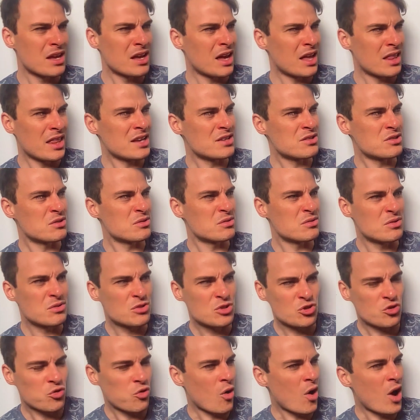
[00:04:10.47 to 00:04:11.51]
are they
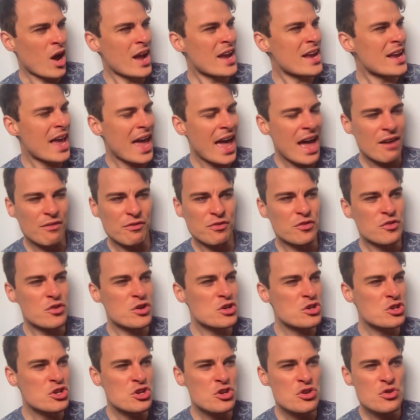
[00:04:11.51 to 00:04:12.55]
trying out for
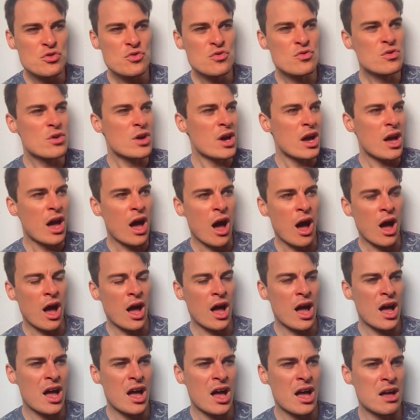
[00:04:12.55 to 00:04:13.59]
a new
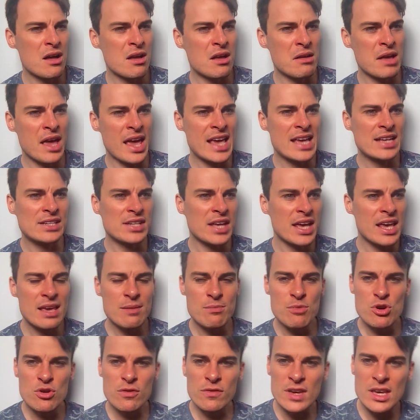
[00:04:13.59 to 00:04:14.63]
ET
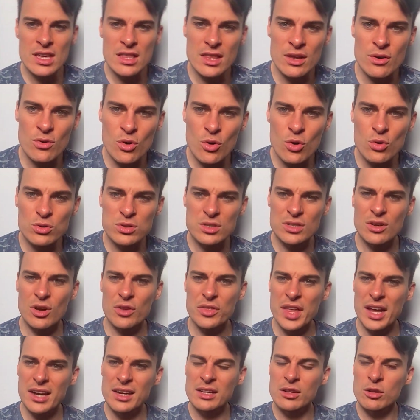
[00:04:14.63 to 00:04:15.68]
movie? They're all got
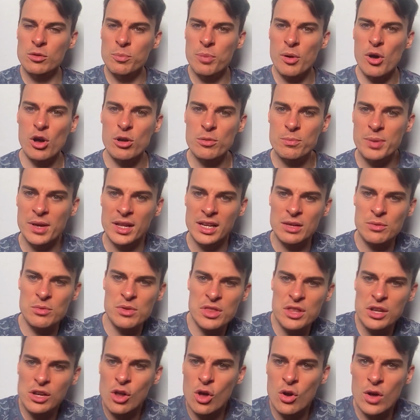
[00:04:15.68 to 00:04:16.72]
that little pot belly
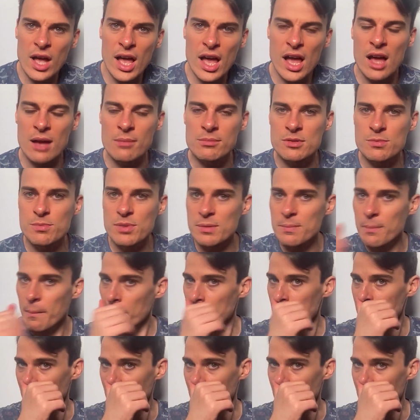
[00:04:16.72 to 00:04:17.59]
with the long arms. But